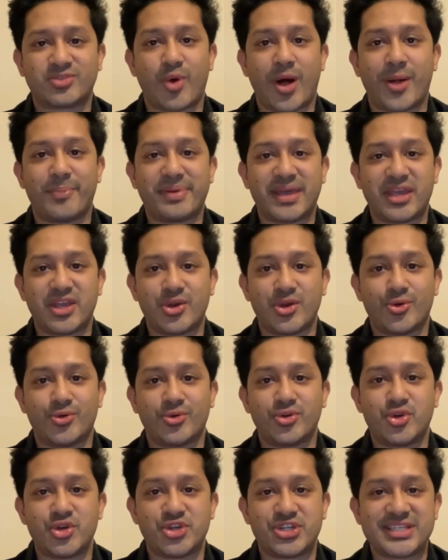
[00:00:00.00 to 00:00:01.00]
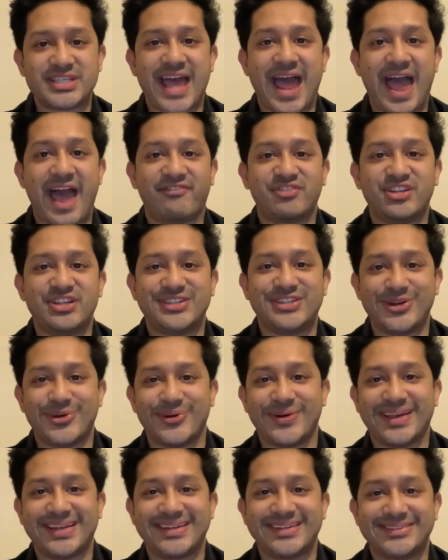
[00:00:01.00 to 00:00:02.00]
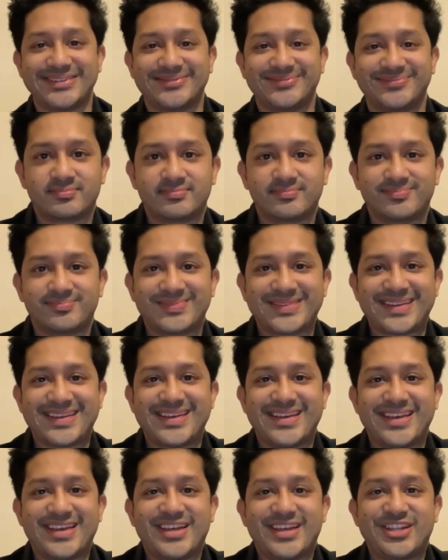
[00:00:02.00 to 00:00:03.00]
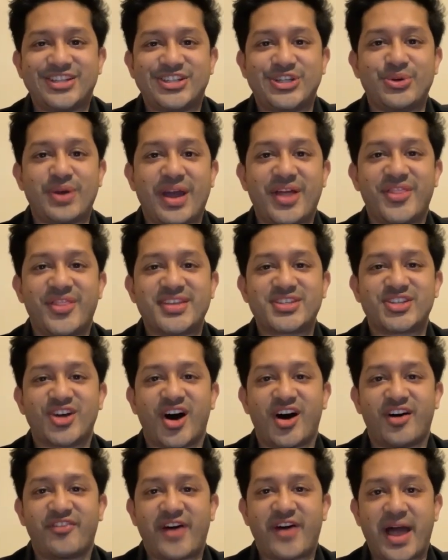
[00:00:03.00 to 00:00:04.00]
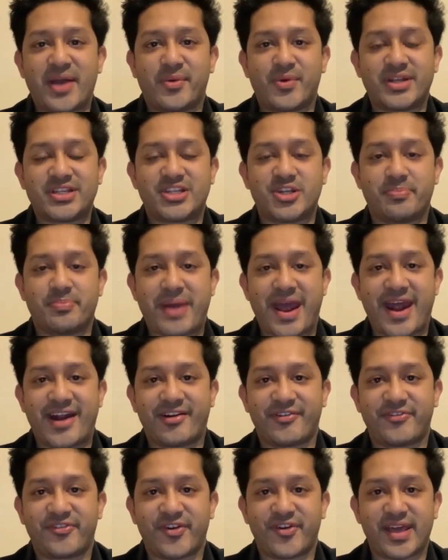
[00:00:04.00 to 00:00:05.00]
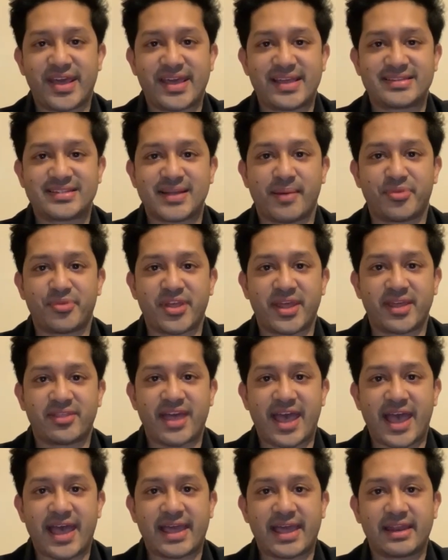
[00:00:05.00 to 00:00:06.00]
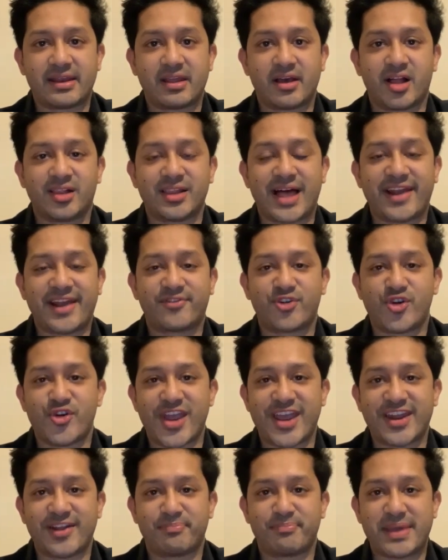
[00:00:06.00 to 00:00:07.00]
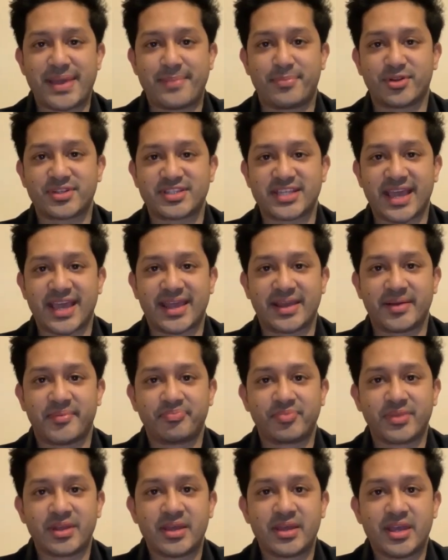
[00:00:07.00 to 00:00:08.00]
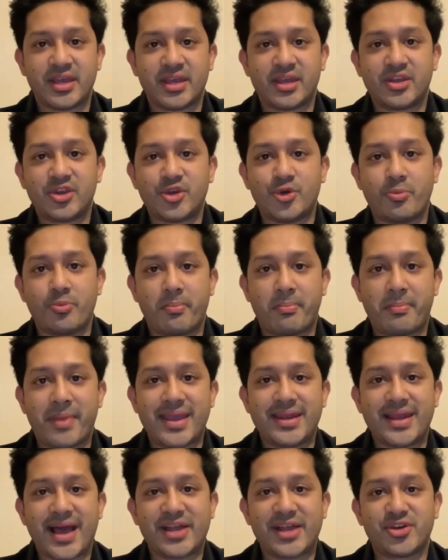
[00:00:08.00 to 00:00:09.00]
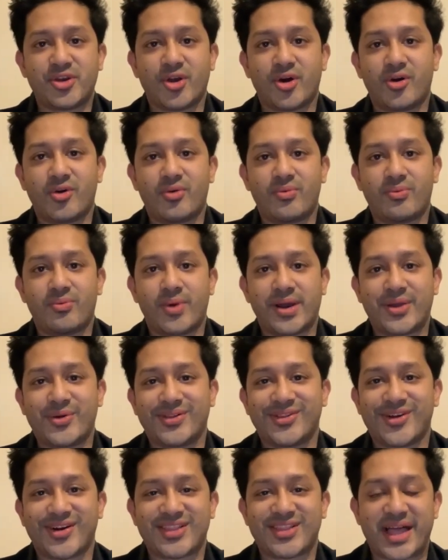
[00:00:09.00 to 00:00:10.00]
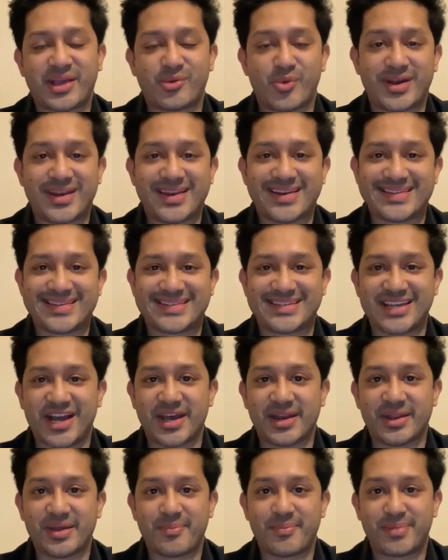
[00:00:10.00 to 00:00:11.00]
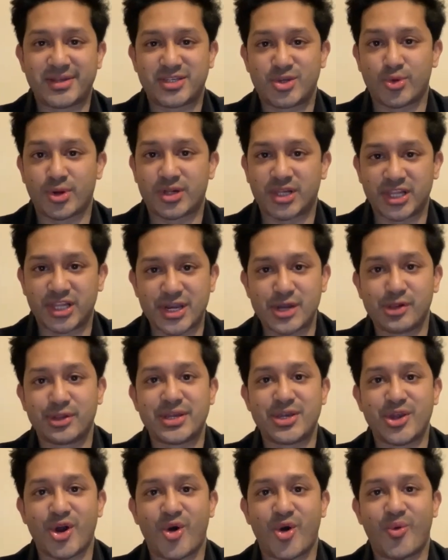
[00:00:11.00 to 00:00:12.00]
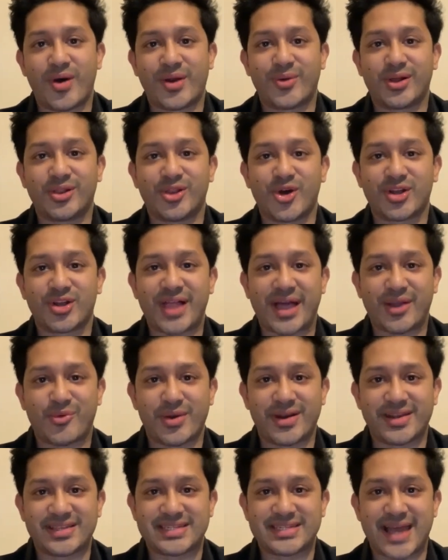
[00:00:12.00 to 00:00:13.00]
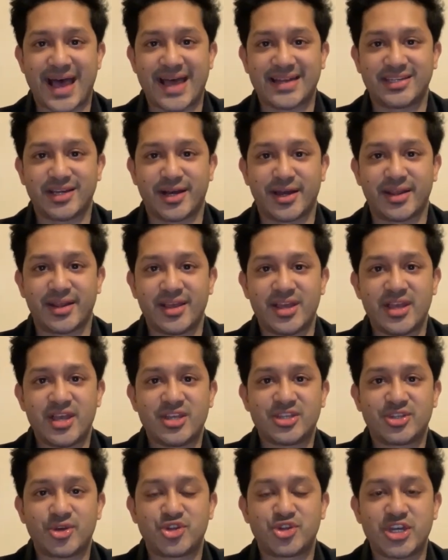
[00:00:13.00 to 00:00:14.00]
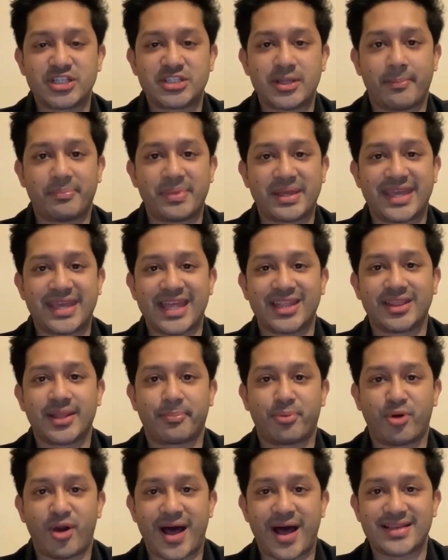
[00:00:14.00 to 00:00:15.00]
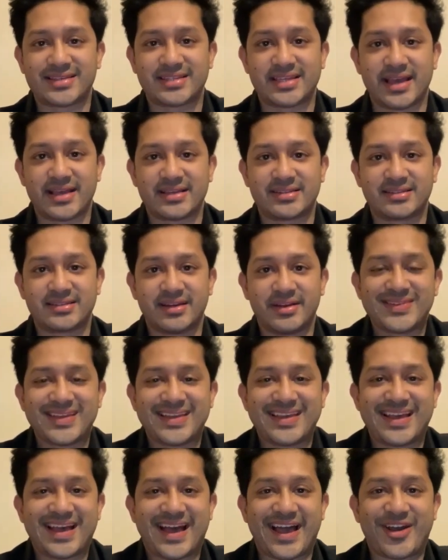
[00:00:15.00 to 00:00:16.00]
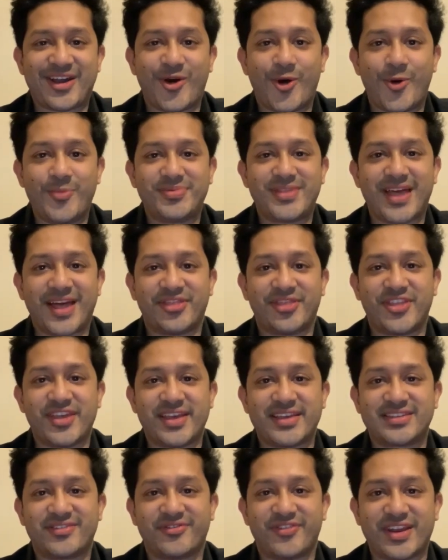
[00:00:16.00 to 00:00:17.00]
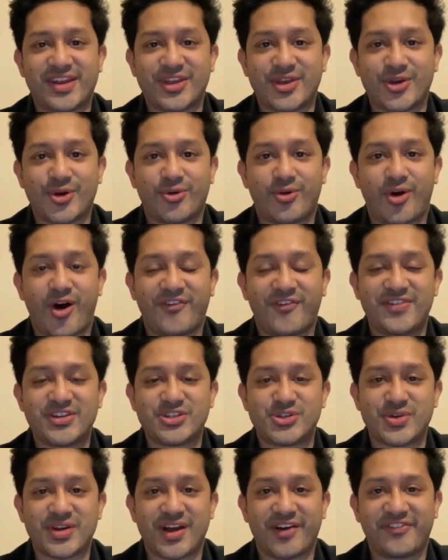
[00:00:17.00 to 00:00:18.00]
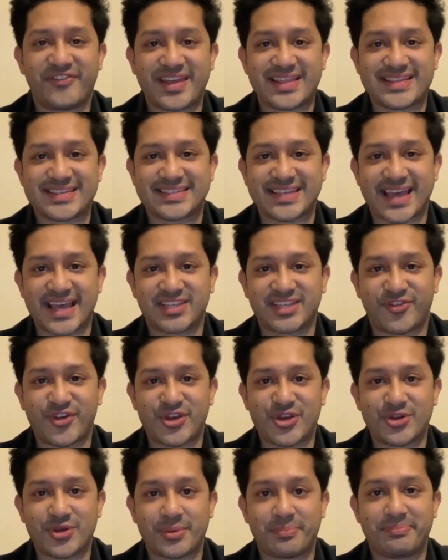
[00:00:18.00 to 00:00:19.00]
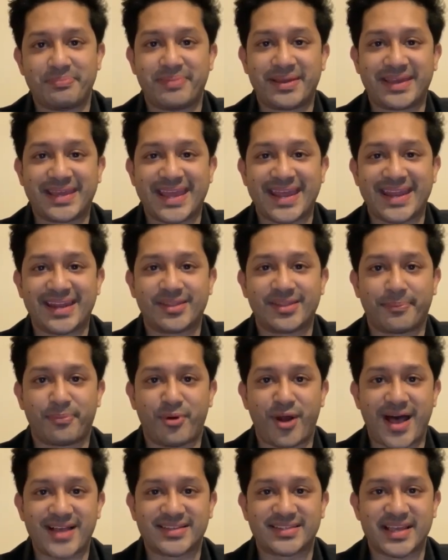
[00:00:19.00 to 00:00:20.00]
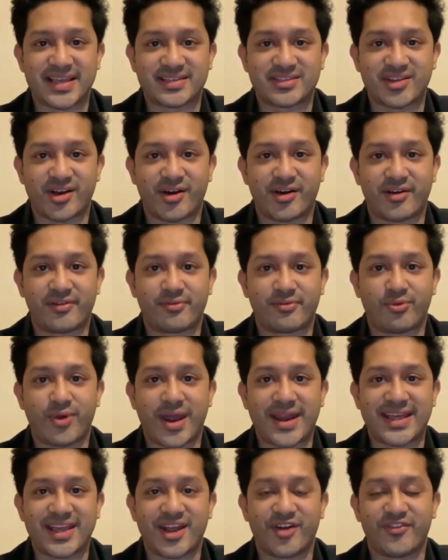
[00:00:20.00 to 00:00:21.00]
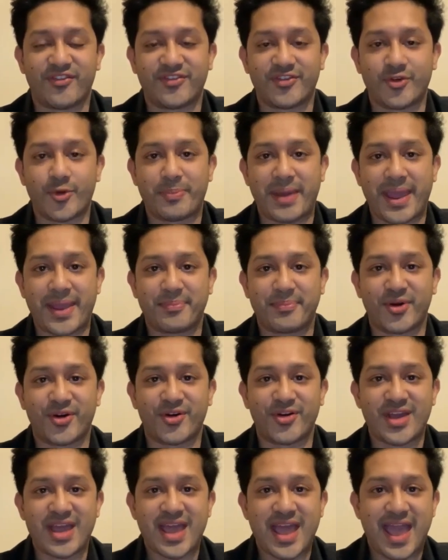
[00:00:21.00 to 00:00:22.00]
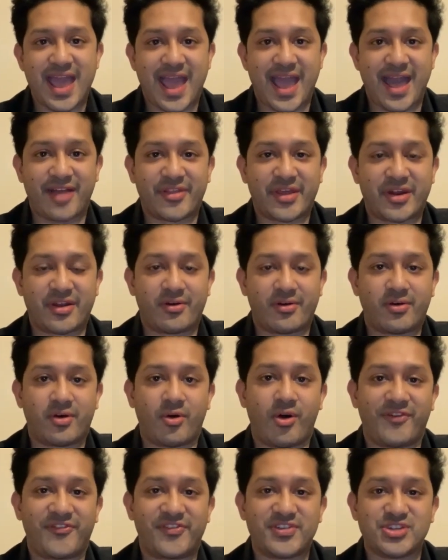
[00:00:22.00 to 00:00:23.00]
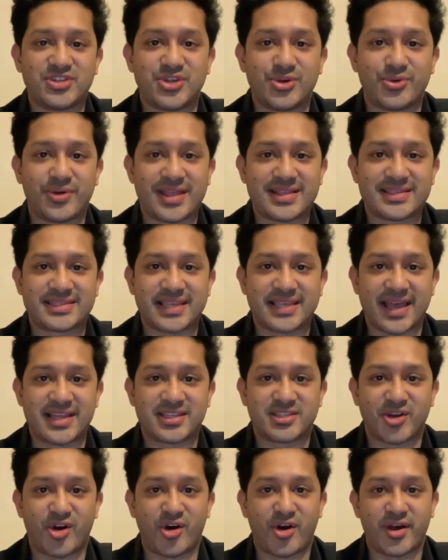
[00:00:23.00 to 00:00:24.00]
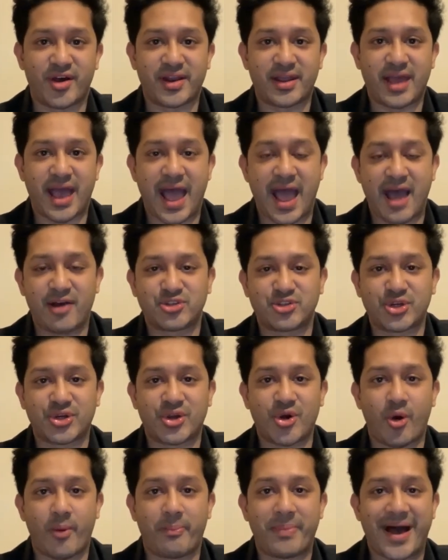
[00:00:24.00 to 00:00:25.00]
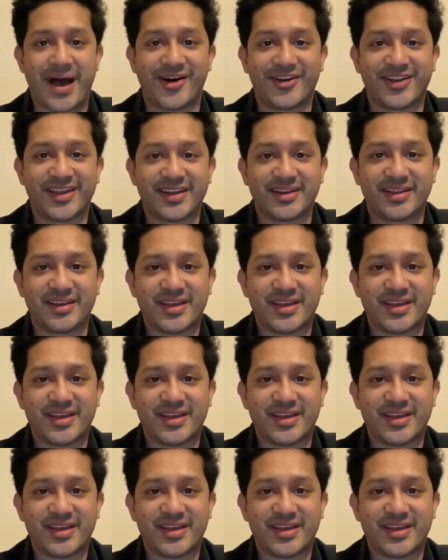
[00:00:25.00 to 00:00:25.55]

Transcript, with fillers: well be you. You just have to do it. To end this off, I want to paraphrase something that a lot of creative people say. You may not know what it will look like when it is done, but you will clearly know what it will look like when it's not done. So just begin the process. I hope that this video offers you enough insights for you to begin the process of writing a review paper and that offers you insights on how to go about it